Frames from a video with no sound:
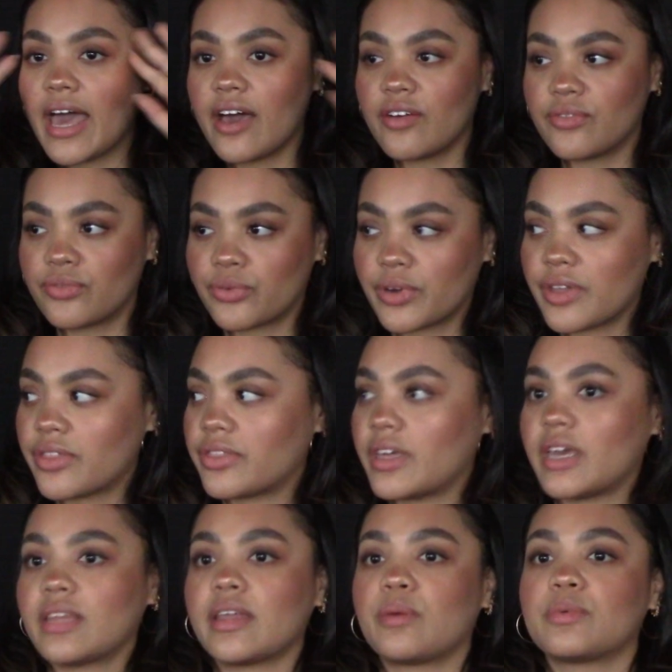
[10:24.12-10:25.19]

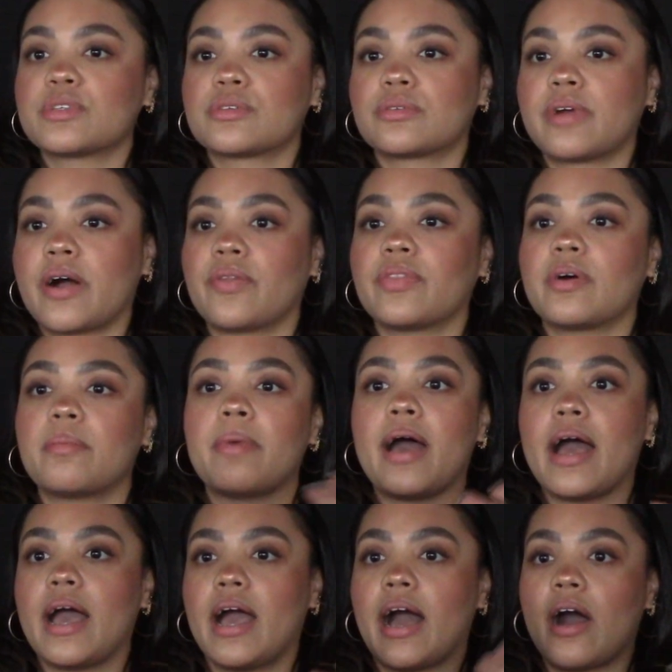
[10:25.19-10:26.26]
everything that was around them
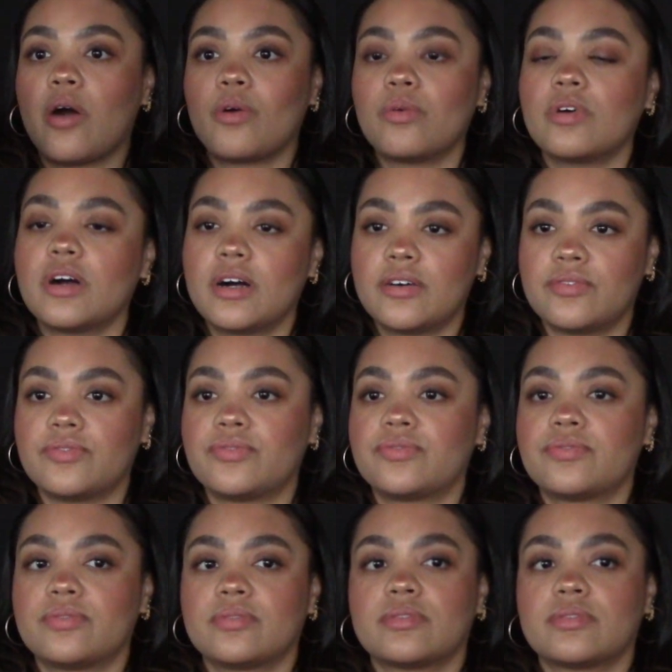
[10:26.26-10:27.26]
out of